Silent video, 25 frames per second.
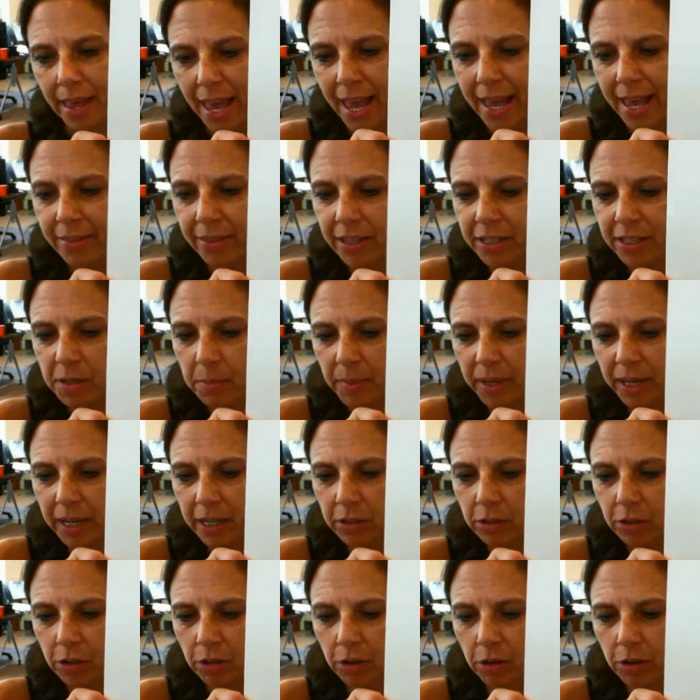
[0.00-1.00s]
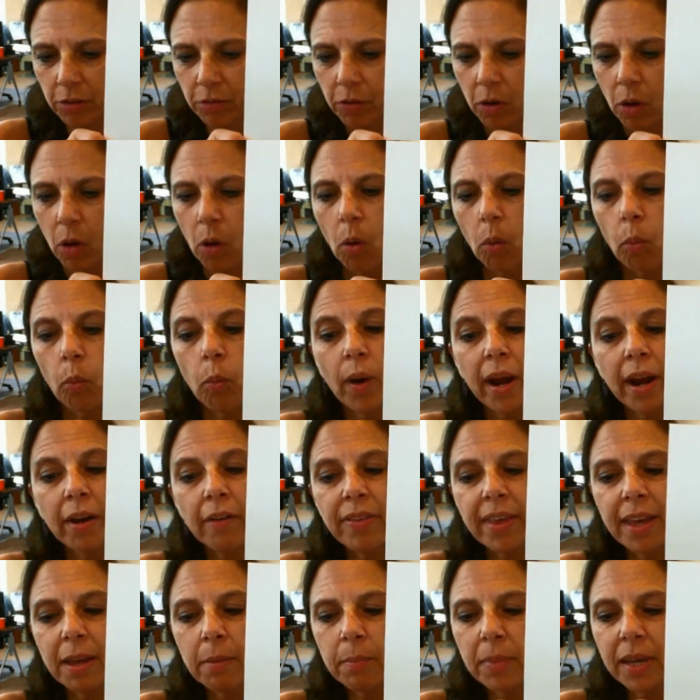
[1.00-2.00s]
and the demand curve. Where
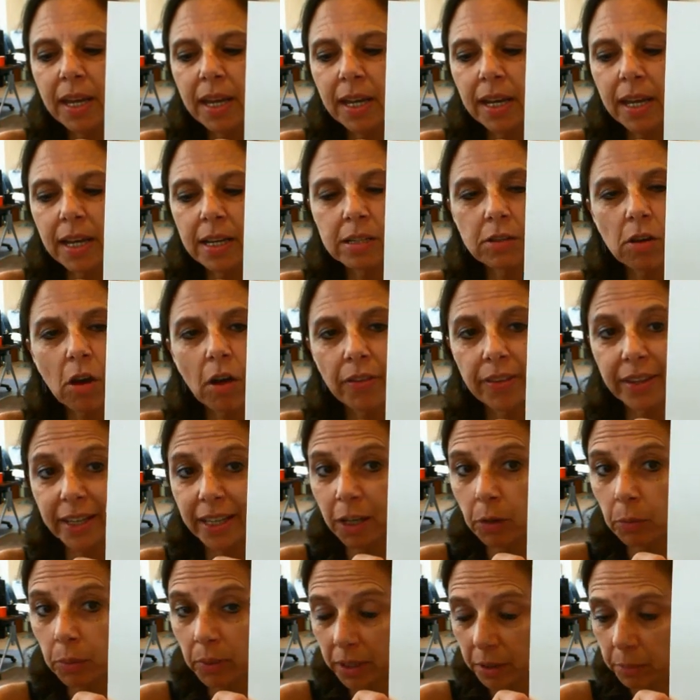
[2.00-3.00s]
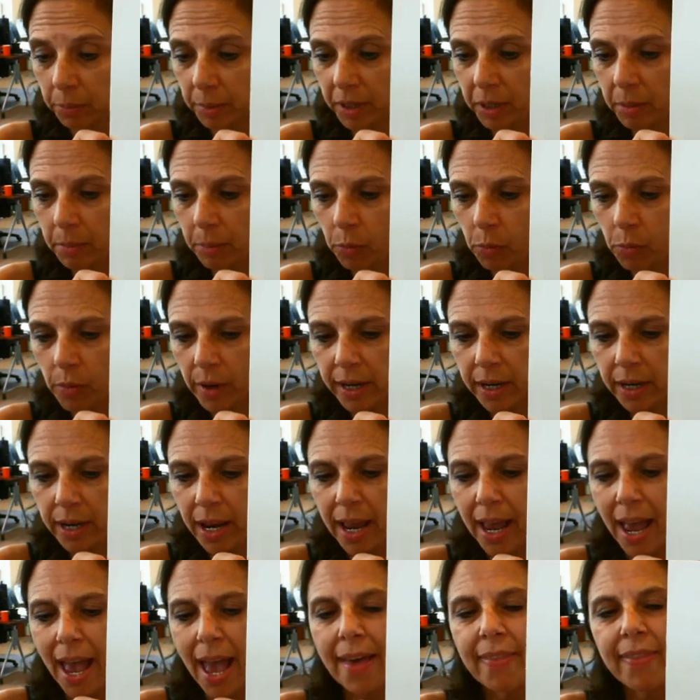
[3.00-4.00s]
they meet is called the equilibrium point,
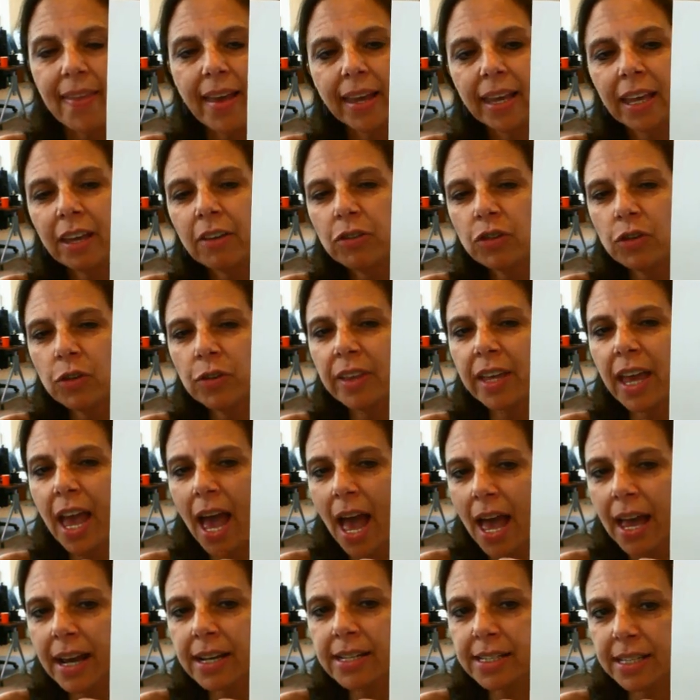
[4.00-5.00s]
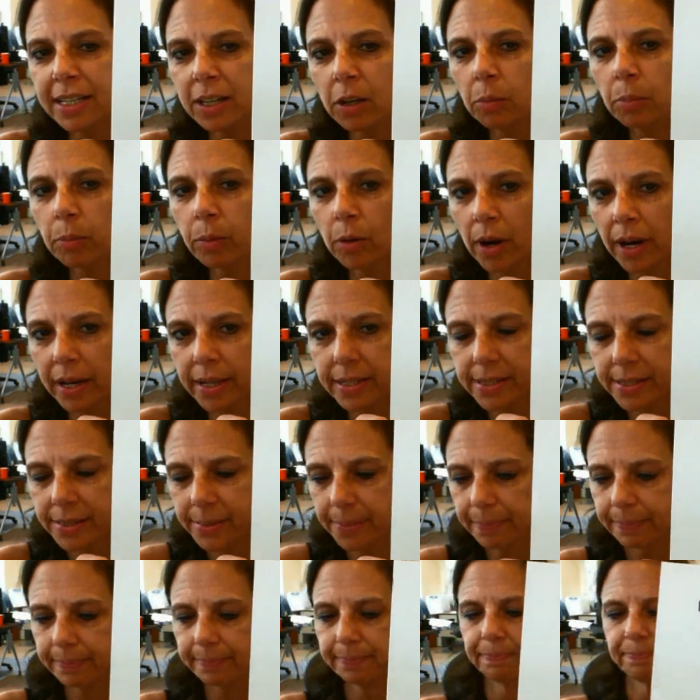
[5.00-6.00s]
and that gives you the ideal price.